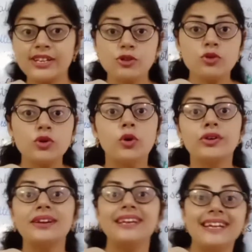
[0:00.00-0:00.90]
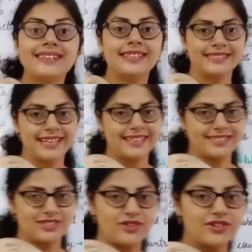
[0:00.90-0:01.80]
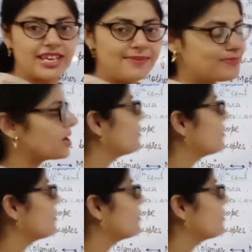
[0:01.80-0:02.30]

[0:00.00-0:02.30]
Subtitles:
to correlate the things. Okay, now